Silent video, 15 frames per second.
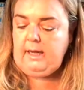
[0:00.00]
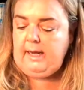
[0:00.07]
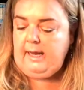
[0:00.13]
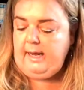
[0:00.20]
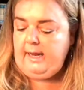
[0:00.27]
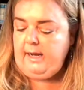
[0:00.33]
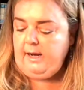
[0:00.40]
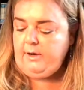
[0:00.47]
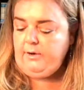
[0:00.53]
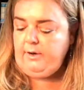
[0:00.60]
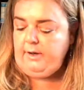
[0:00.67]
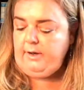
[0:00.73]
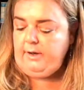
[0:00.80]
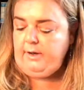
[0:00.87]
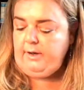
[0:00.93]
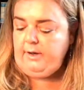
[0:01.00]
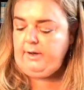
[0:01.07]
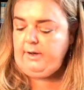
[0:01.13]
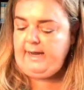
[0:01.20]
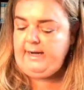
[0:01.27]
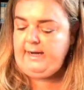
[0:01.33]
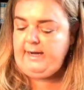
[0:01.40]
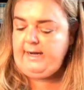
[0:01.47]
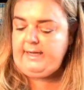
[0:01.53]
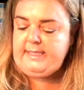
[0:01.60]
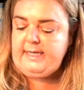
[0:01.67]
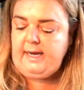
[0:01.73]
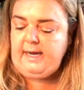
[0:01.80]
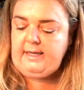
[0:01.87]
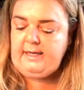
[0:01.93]
And I could even add a
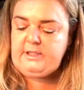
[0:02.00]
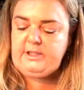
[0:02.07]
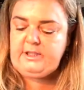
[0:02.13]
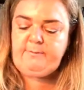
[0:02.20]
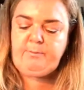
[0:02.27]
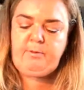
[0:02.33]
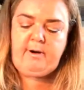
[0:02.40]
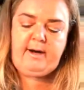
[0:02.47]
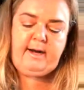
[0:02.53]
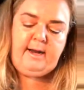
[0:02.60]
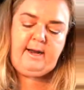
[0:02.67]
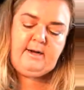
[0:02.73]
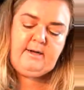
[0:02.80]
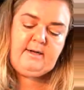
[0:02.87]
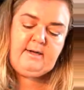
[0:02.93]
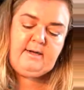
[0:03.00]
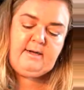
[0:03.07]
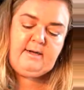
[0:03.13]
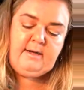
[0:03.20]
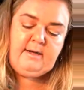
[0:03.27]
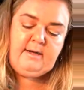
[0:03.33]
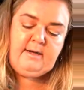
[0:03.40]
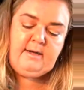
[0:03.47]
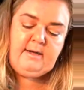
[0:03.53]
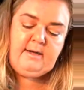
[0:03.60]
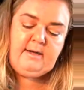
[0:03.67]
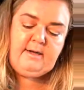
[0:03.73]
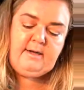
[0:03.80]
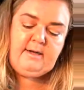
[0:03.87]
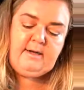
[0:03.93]
touch of brown into
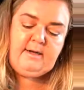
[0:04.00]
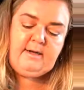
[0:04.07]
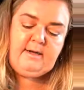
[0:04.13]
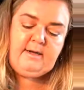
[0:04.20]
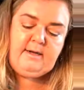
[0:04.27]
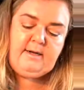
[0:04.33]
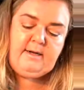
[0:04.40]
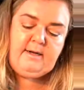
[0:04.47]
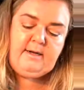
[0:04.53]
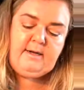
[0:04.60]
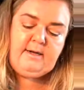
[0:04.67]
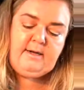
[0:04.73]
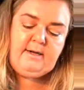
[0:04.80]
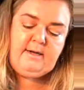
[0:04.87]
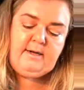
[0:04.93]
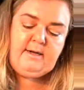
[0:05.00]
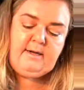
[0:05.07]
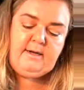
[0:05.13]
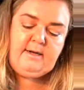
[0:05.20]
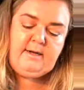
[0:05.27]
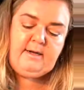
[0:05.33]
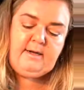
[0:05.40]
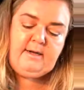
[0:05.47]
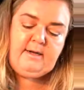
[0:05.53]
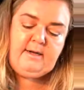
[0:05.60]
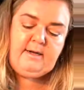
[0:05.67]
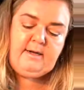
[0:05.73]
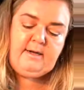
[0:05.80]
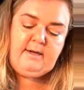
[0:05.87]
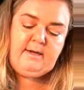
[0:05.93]
the orange. And now I want
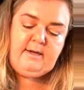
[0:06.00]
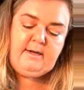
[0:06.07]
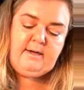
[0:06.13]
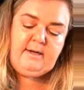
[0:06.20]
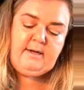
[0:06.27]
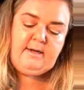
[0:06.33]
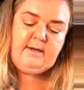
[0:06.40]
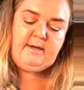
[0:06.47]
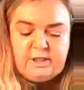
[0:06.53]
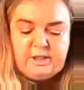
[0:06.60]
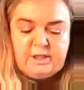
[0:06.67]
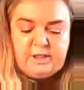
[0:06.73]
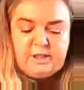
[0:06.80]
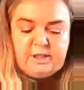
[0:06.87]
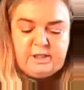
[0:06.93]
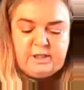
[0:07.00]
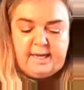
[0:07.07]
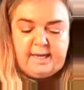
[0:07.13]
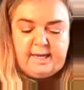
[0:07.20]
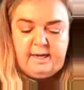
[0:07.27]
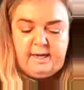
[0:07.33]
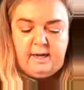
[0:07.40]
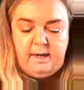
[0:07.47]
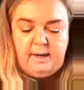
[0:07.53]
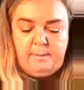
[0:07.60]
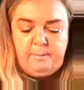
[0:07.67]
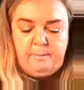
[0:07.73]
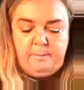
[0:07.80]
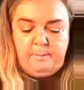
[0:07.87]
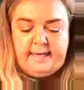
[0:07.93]
to start making sure that
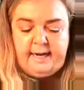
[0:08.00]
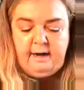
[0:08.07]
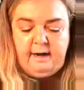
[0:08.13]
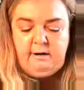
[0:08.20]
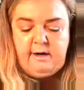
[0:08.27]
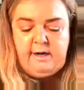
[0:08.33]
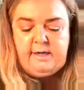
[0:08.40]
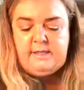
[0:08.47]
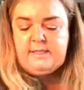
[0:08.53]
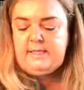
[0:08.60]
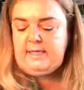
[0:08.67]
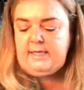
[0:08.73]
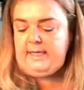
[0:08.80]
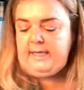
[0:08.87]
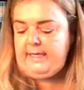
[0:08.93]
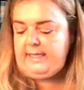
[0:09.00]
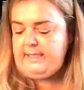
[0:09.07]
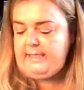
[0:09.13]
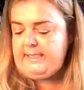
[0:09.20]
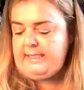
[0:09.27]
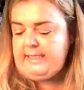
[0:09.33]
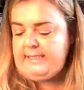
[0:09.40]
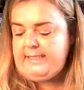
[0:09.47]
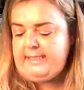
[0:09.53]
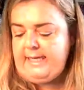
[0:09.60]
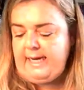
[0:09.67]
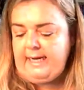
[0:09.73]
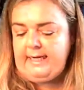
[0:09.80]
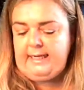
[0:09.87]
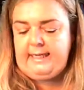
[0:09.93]
my carrot is
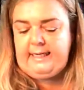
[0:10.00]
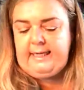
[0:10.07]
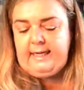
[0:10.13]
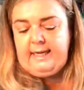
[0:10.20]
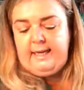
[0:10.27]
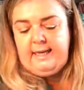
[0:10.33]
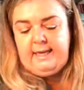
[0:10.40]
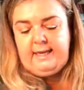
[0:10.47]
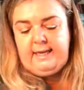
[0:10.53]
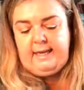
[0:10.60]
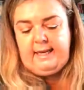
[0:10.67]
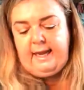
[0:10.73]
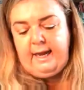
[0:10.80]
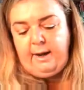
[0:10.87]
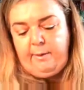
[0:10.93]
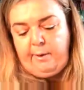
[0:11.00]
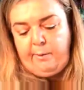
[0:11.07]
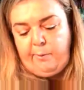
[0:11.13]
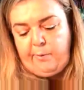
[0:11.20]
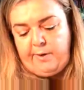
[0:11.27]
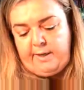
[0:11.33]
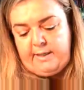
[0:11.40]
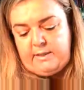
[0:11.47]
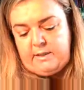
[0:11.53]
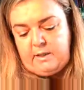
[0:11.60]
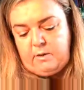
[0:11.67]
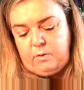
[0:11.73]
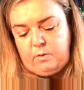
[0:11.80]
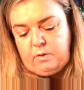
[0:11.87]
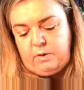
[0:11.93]
exactly how I want it to
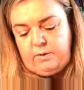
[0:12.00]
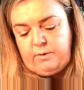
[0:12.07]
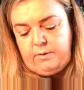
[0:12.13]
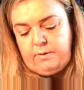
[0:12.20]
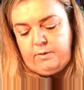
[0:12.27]
look,